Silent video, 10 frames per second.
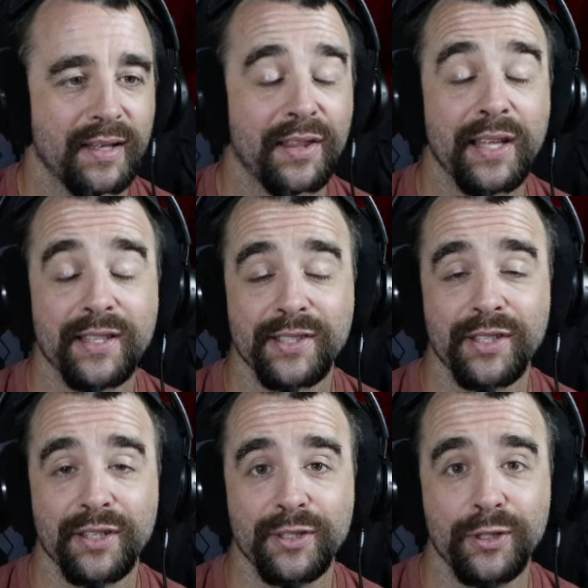is
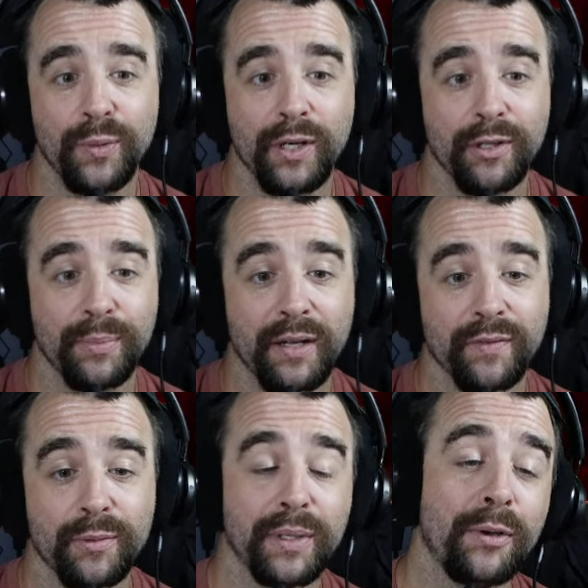going to do well in the
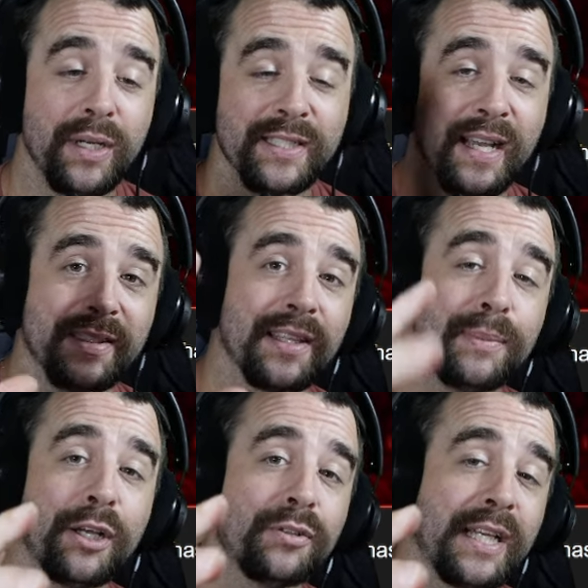battlefield. But anyways, guys, let me
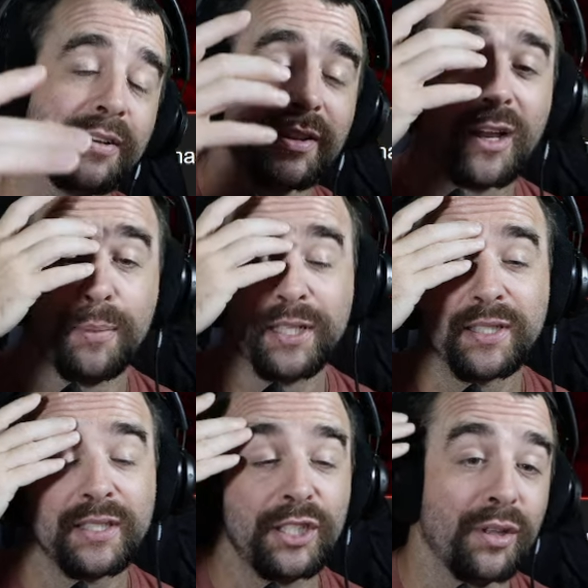know down in the comments.
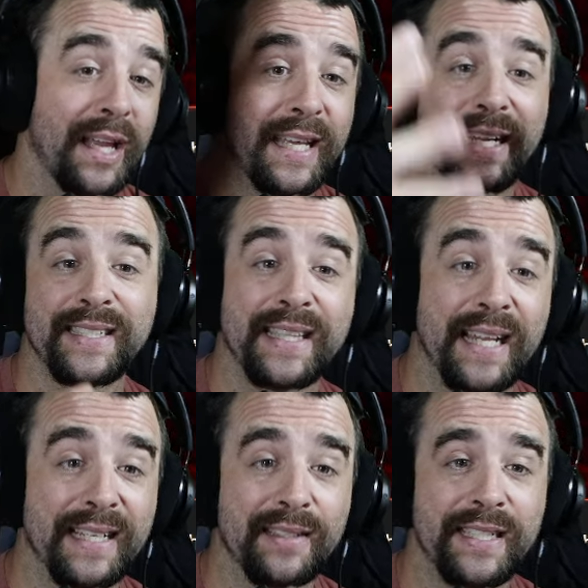Do you like it
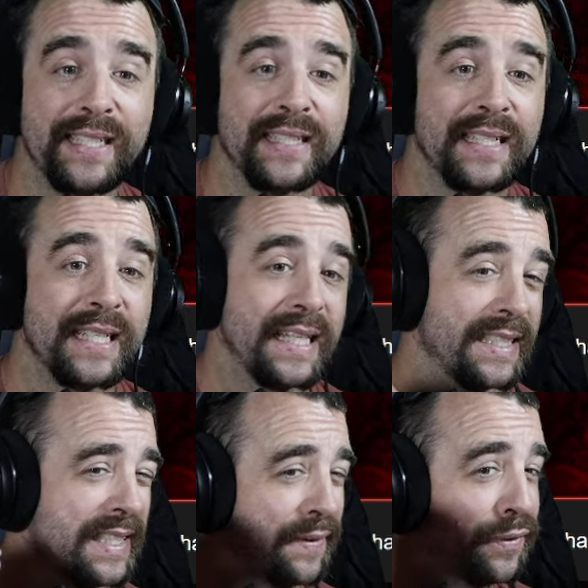aesthetically? It's
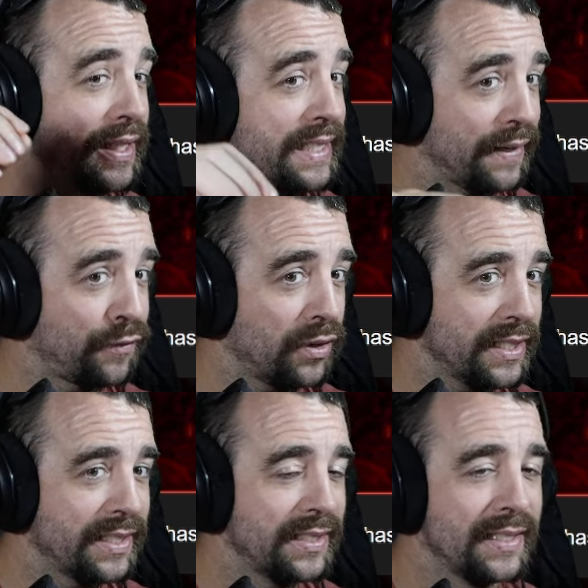definitely
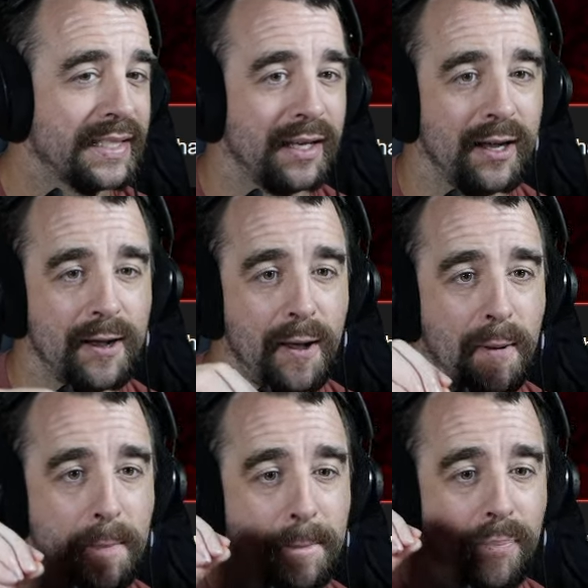different. Again,